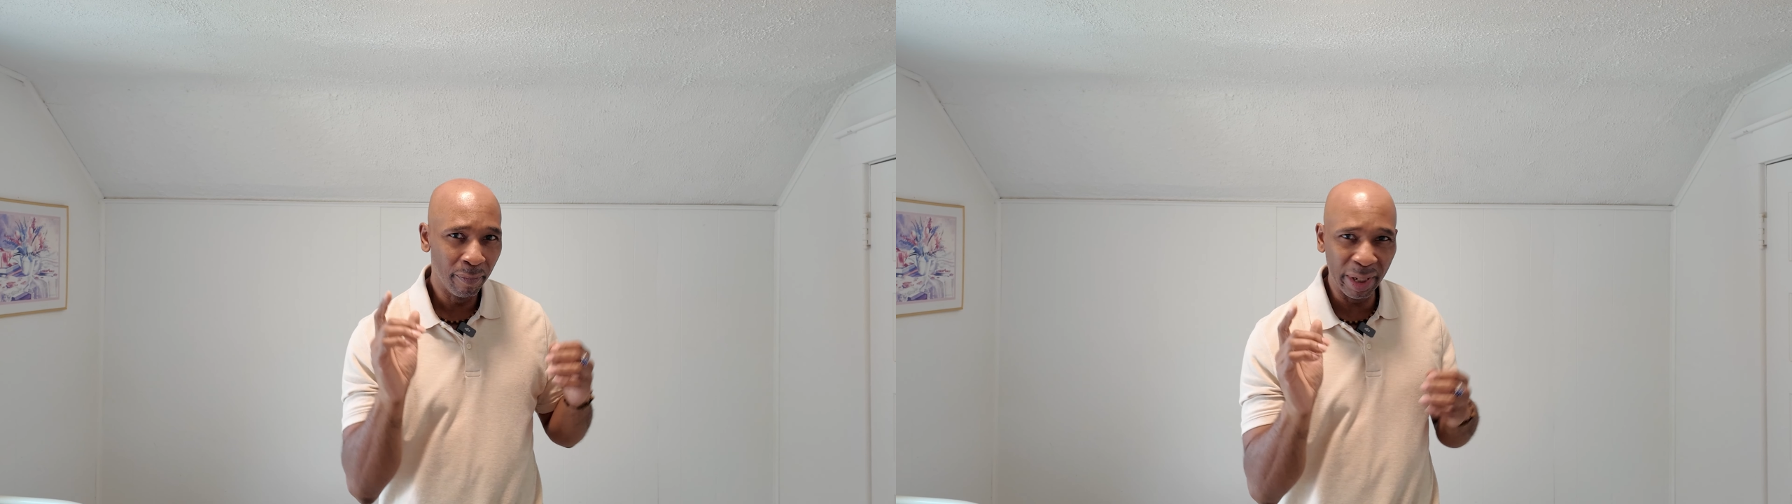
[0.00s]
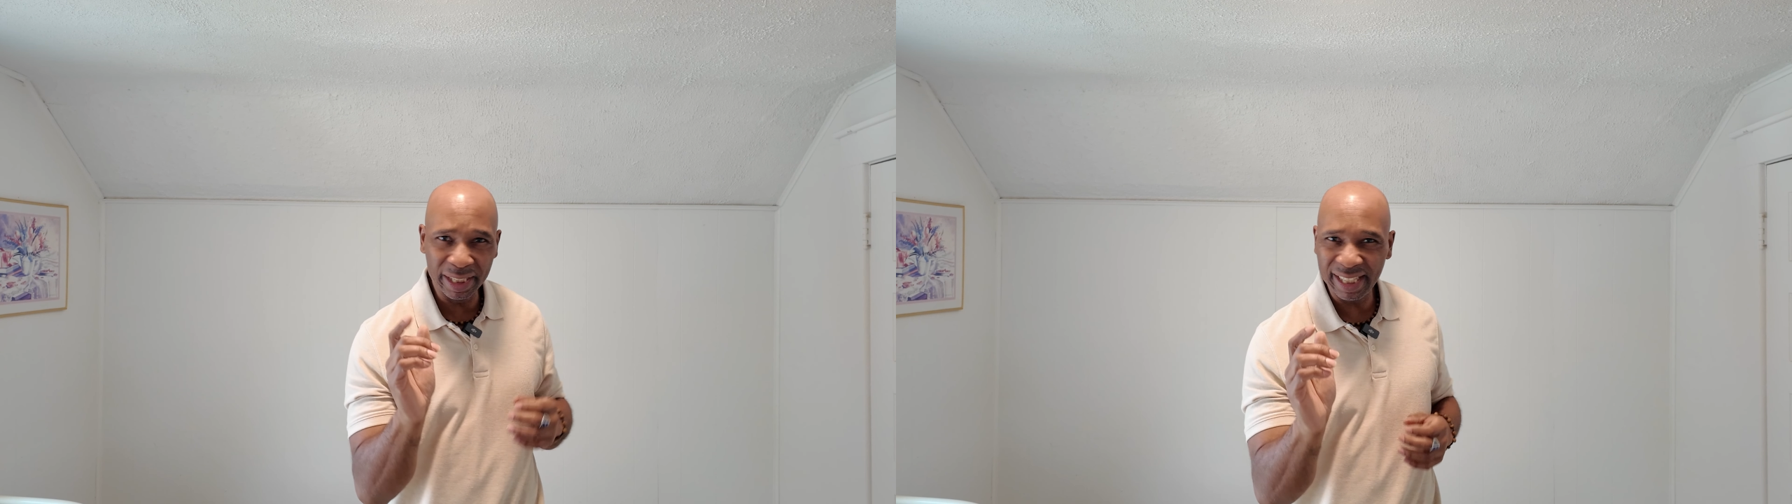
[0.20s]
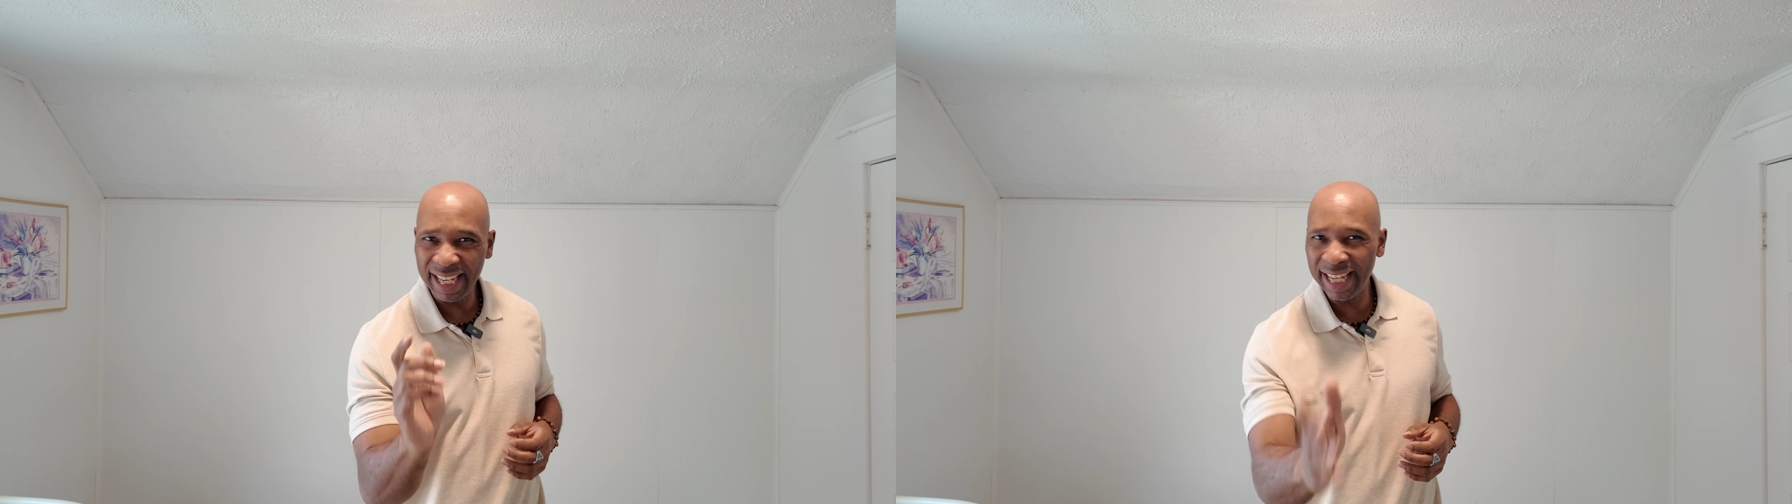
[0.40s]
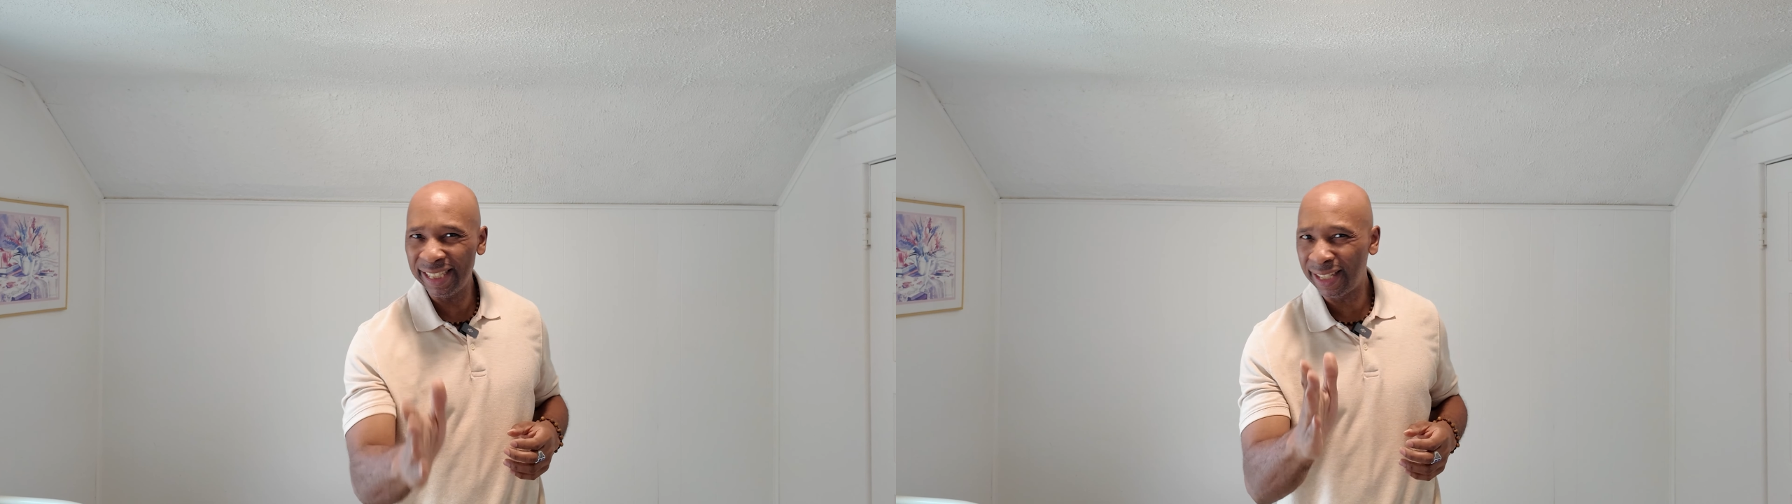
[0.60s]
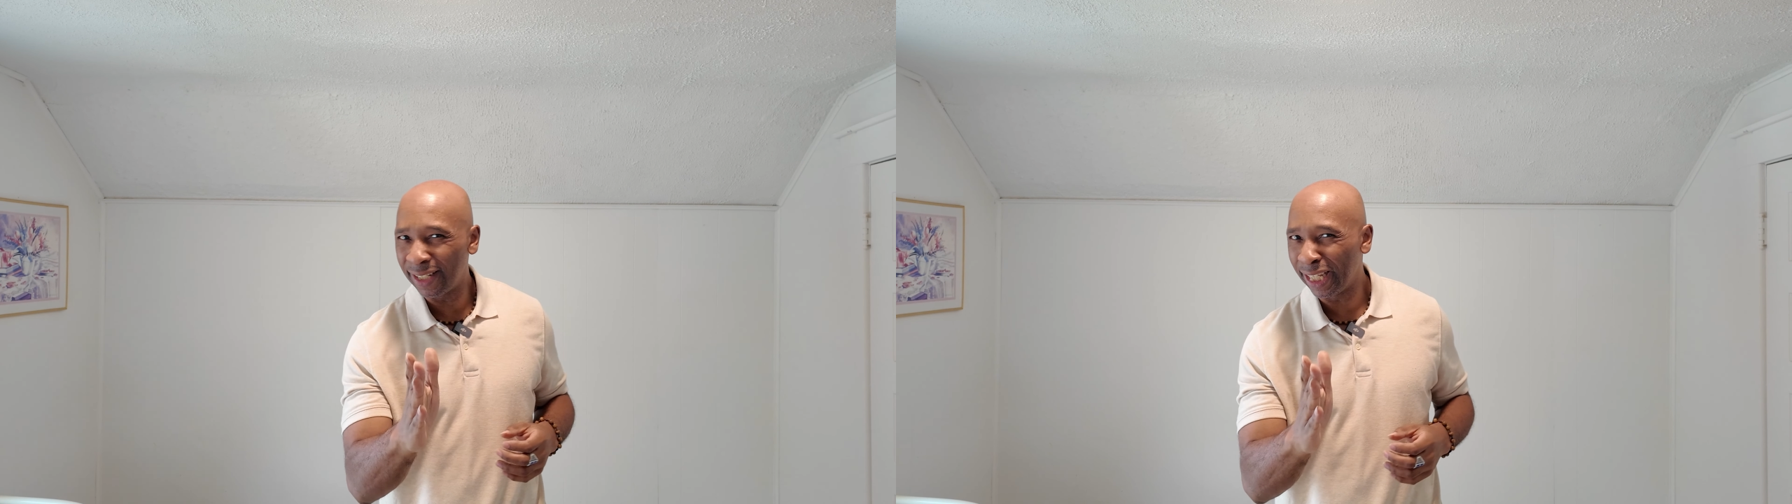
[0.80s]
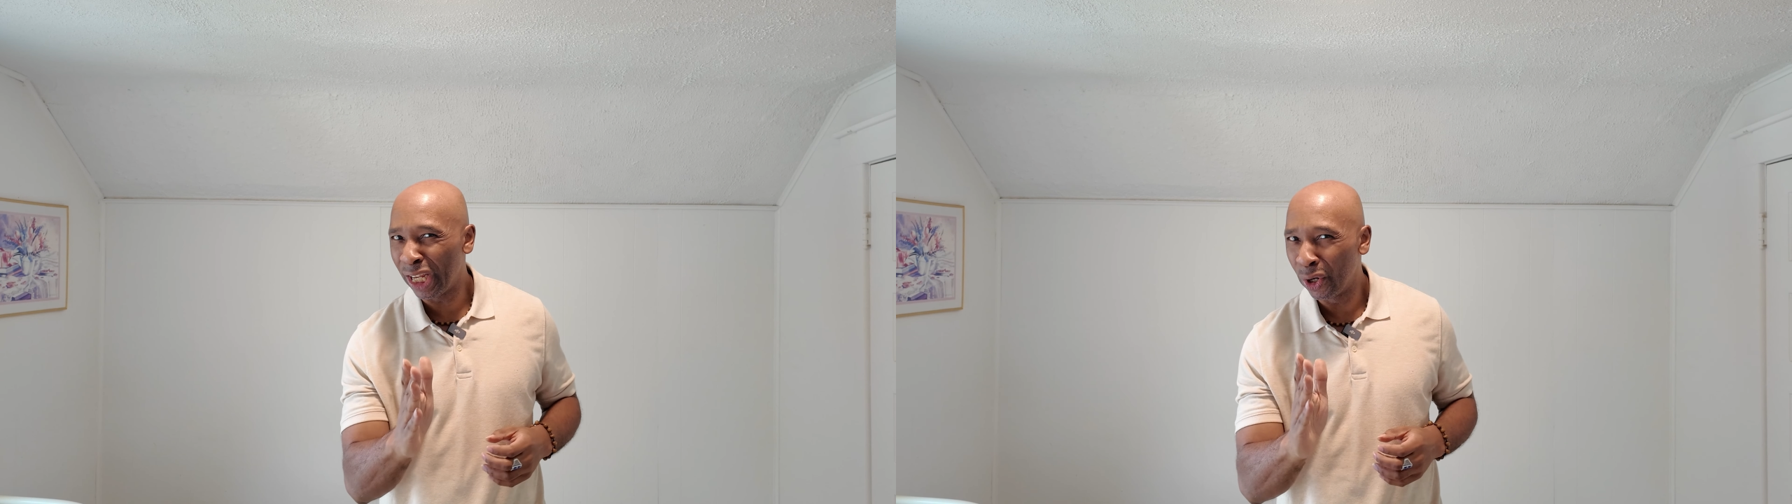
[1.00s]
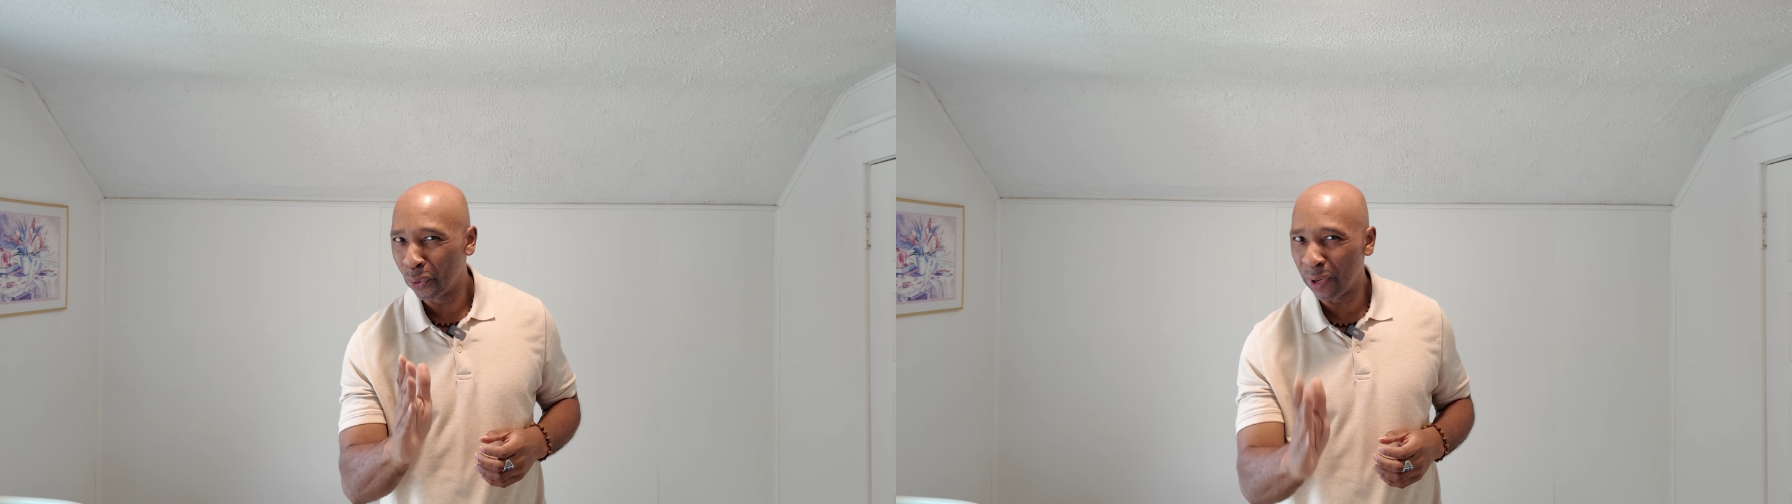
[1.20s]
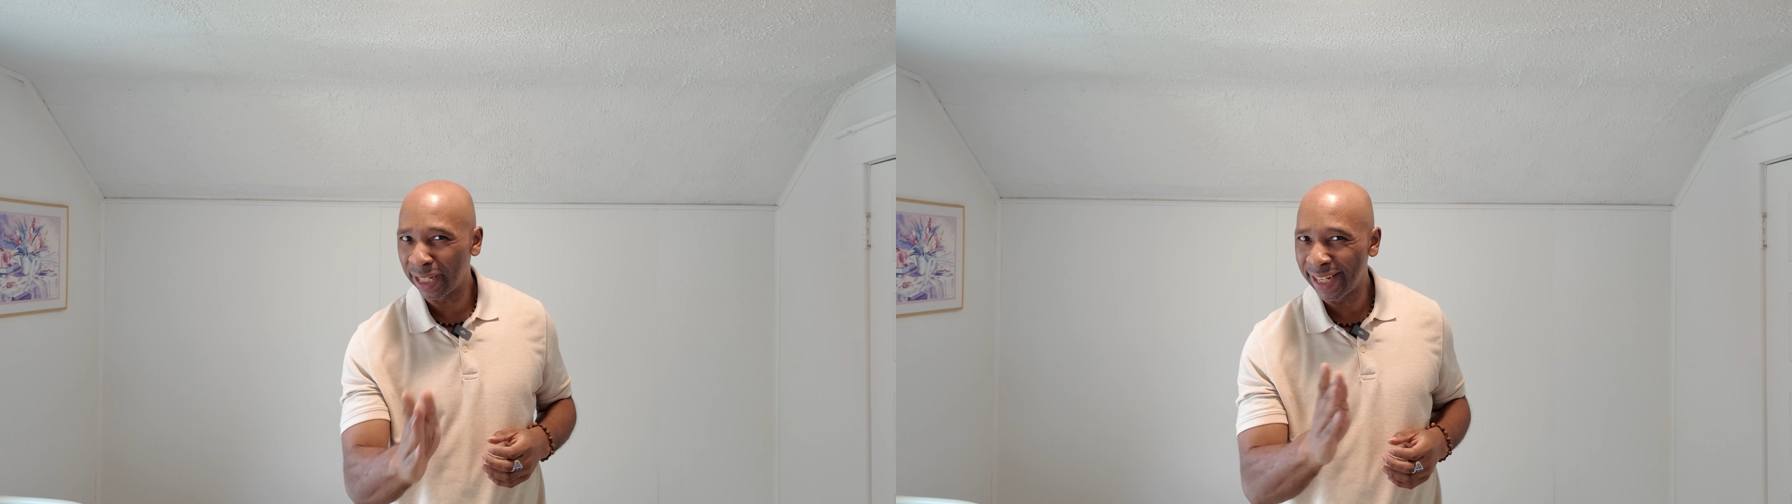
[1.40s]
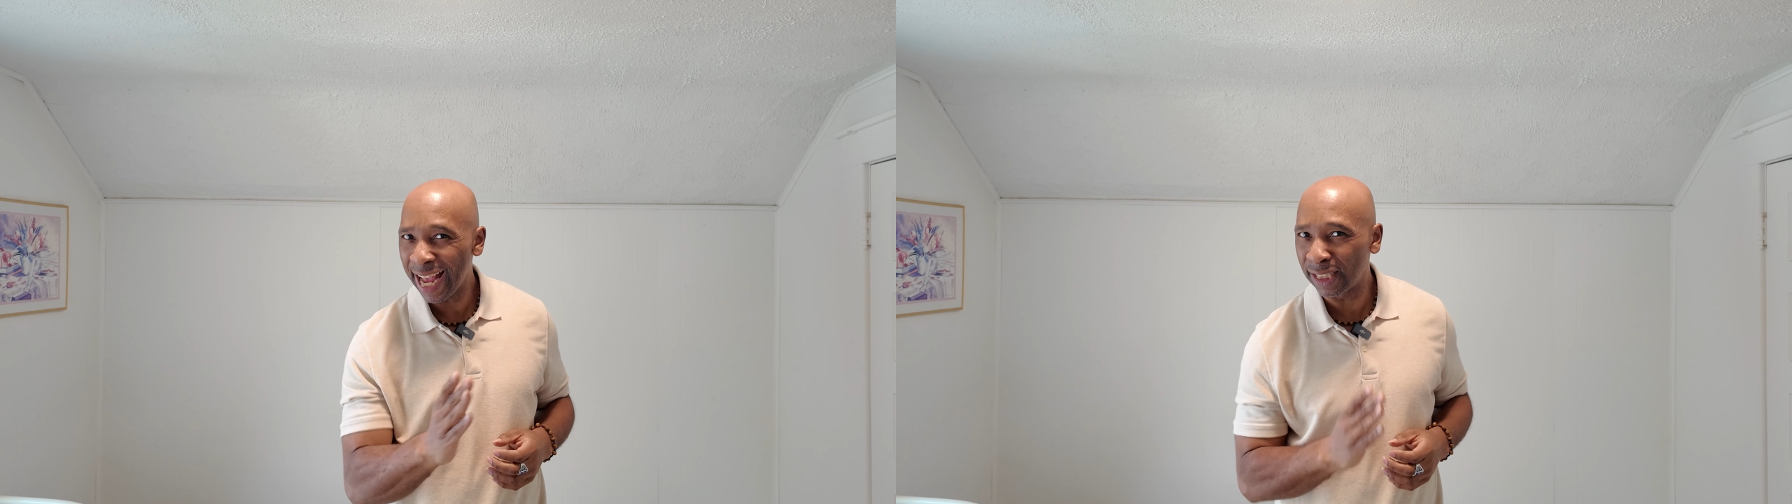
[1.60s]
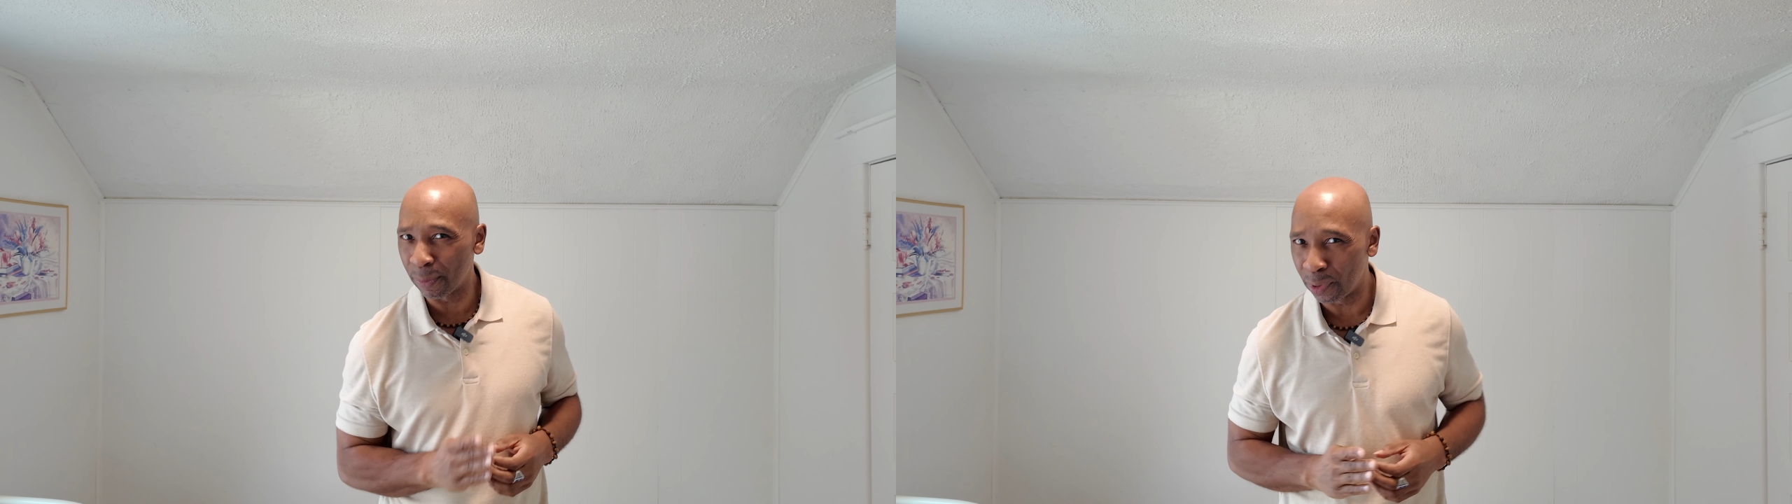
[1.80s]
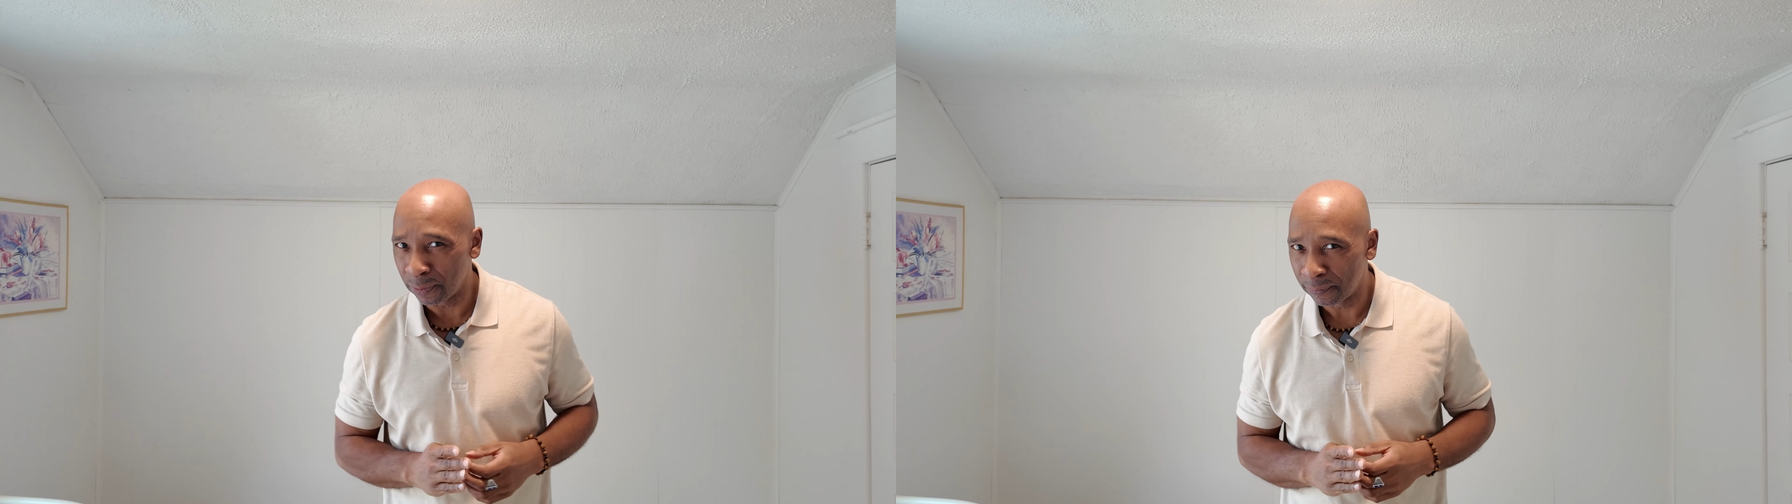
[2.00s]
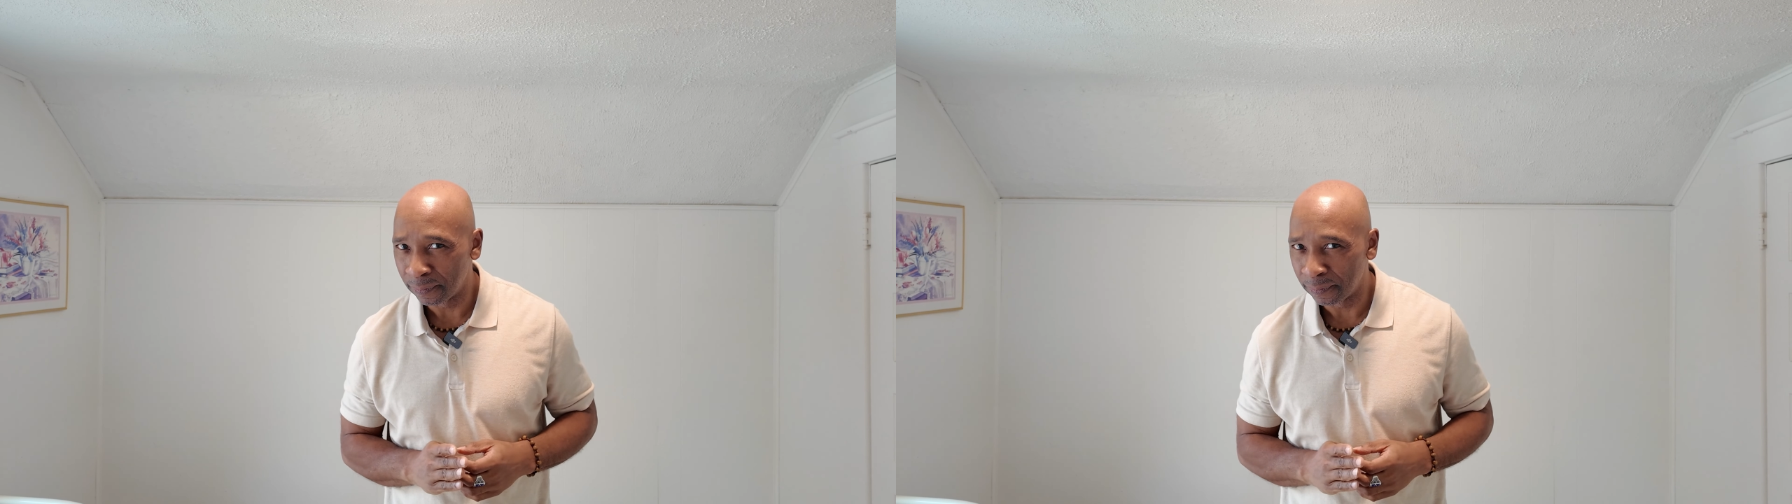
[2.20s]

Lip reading: but it's instantly recognizable.